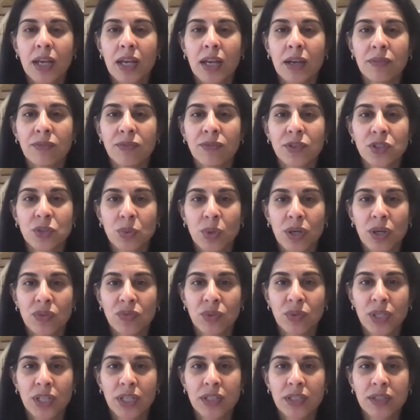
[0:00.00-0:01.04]
for 12
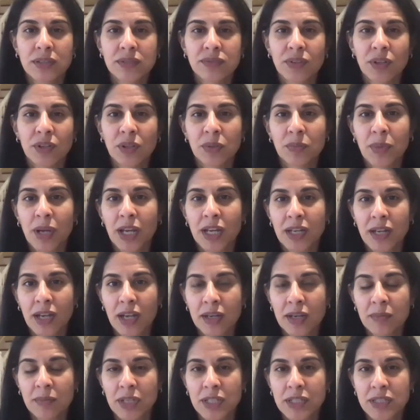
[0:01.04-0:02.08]
weeks, followed by
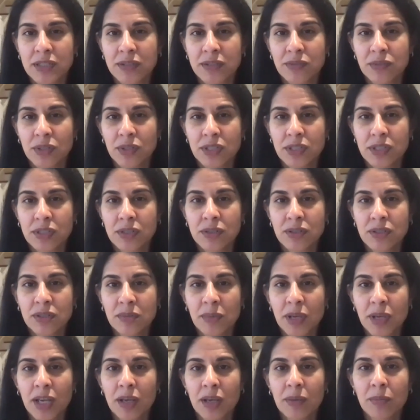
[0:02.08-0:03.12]
9 months of
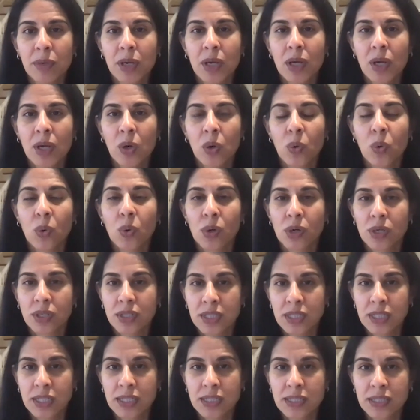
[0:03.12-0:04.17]
trastuzumab, or
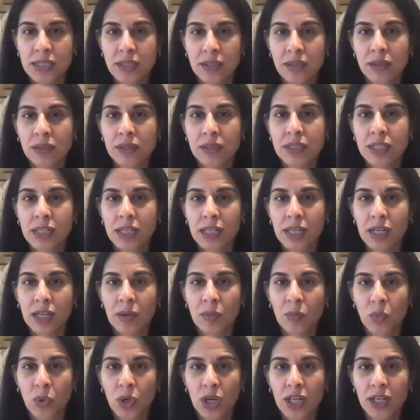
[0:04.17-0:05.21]
to consider
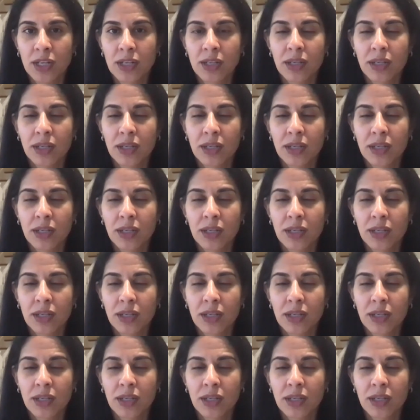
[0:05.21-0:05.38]
T-DM1